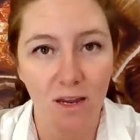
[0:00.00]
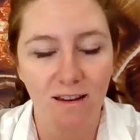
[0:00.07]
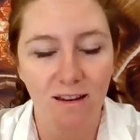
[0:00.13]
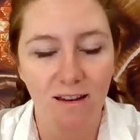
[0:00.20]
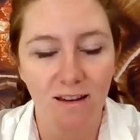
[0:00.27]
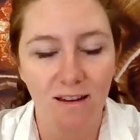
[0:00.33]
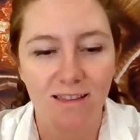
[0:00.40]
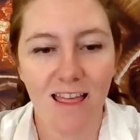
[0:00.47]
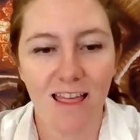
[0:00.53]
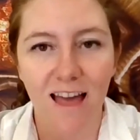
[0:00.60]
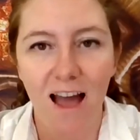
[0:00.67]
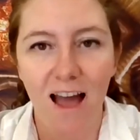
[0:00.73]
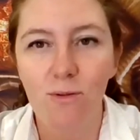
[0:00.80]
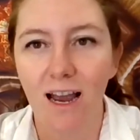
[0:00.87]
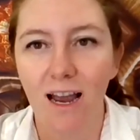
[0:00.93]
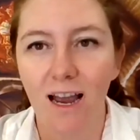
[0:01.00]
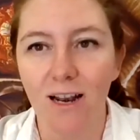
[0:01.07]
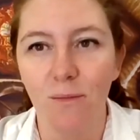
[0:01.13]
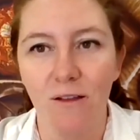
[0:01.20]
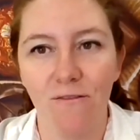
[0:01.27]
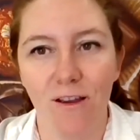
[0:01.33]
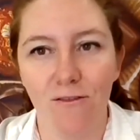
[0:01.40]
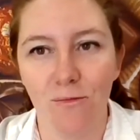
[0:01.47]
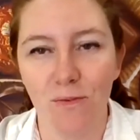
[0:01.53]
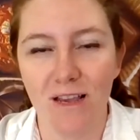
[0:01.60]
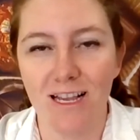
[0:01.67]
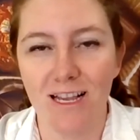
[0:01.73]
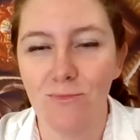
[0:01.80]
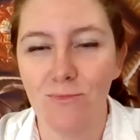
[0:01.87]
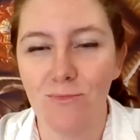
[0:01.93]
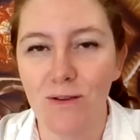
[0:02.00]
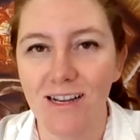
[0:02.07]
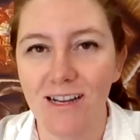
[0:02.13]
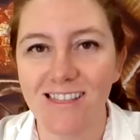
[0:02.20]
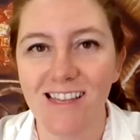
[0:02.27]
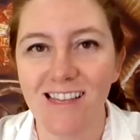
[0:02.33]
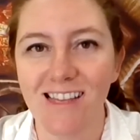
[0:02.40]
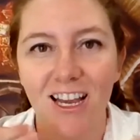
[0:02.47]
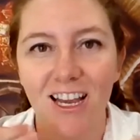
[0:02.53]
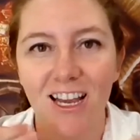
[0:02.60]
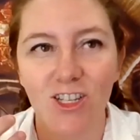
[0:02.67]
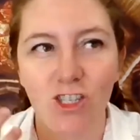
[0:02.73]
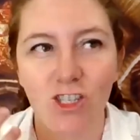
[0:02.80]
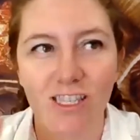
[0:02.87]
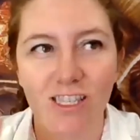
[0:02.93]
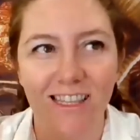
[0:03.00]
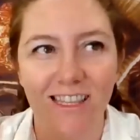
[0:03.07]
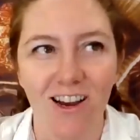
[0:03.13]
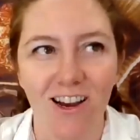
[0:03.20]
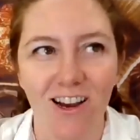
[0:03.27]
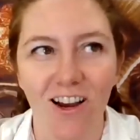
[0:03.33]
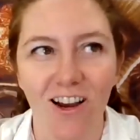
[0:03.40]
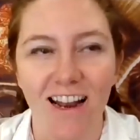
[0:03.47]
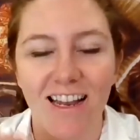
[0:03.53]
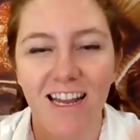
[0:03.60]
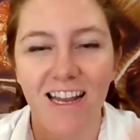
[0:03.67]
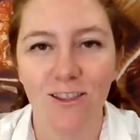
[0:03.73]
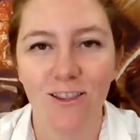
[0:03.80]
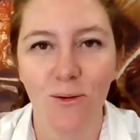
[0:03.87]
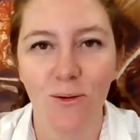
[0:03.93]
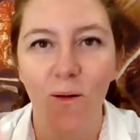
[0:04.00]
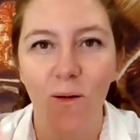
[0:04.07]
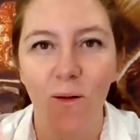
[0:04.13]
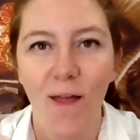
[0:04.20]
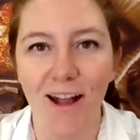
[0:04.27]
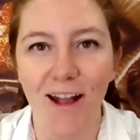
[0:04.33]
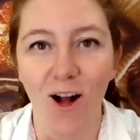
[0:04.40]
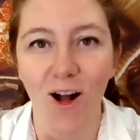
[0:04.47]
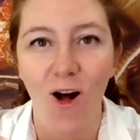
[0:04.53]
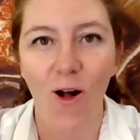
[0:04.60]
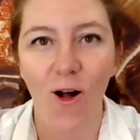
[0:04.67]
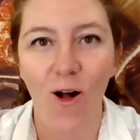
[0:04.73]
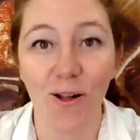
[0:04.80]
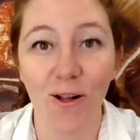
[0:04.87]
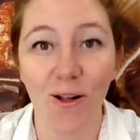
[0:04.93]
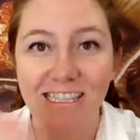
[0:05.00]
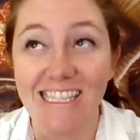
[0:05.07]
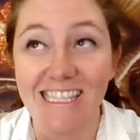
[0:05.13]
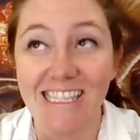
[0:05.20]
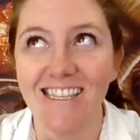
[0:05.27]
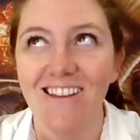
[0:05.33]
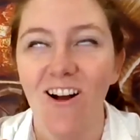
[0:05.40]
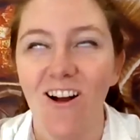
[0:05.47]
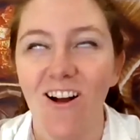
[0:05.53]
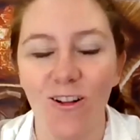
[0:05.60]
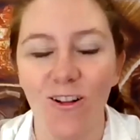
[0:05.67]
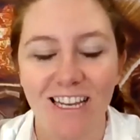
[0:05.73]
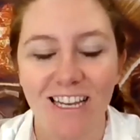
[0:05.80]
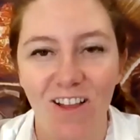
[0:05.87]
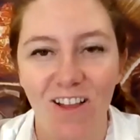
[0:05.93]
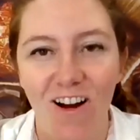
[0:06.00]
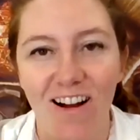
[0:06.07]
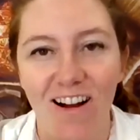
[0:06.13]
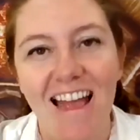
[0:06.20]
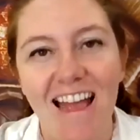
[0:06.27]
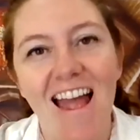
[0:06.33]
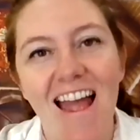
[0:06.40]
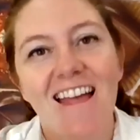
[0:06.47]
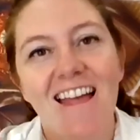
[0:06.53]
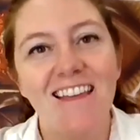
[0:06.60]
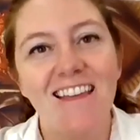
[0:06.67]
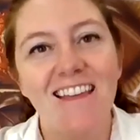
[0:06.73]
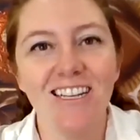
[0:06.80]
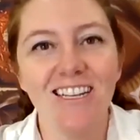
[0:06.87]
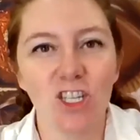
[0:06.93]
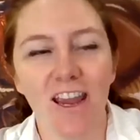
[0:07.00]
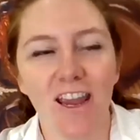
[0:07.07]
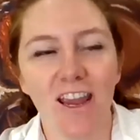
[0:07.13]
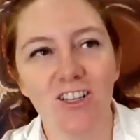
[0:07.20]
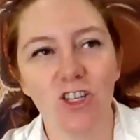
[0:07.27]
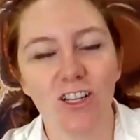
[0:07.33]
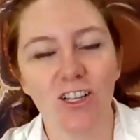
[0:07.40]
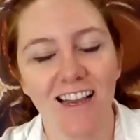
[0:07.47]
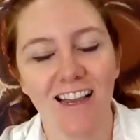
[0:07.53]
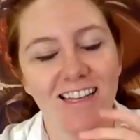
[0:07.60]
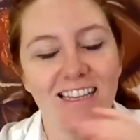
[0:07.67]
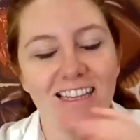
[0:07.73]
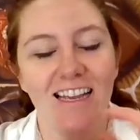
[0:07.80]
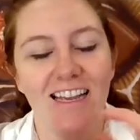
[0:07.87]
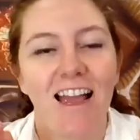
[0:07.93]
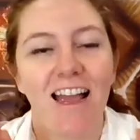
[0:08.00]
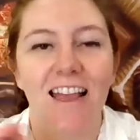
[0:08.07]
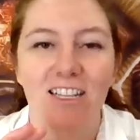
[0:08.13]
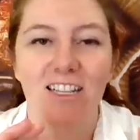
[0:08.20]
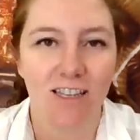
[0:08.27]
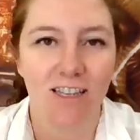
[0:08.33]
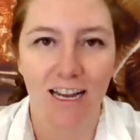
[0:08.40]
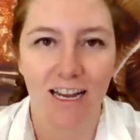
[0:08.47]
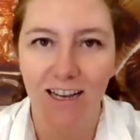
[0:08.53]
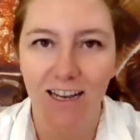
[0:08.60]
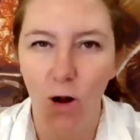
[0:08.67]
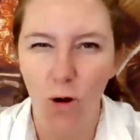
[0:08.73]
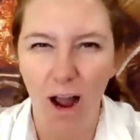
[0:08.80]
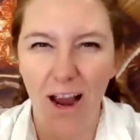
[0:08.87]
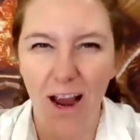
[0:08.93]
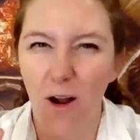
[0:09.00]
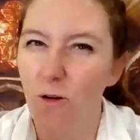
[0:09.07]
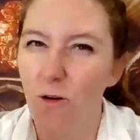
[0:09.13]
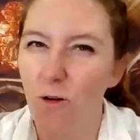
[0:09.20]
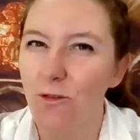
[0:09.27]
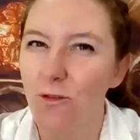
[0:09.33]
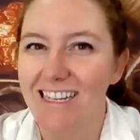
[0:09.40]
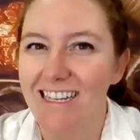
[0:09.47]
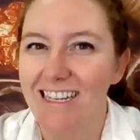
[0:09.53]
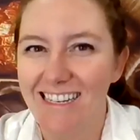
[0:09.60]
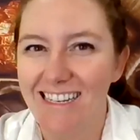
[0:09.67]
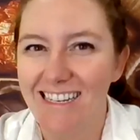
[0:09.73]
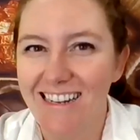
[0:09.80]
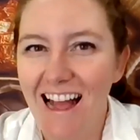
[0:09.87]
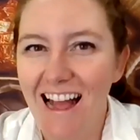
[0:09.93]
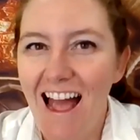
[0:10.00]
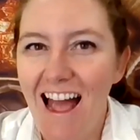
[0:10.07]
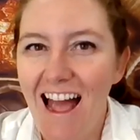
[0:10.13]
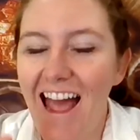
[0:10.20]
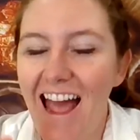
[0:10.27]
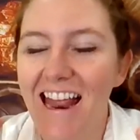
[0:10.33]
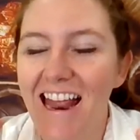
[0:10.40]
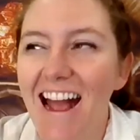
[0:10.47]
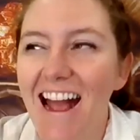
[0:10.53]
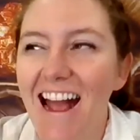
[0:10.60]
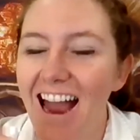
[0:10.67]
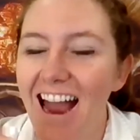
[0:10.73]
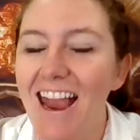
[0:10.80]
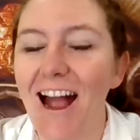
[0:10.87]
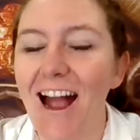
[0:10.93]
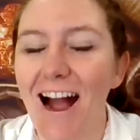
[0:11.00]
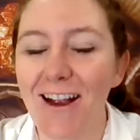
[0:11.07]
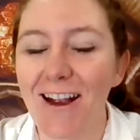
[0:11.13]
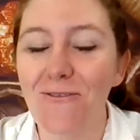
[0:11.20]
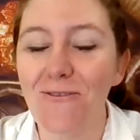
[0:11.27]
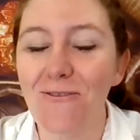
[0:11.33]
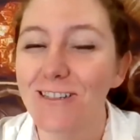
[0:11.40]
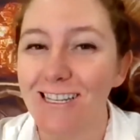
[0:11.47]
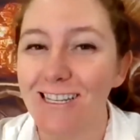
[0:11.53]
nuts, and that was kind of my favorite piece because I could just sit there and eat them like all day long. Then it changed because I overdid it, and I overdid it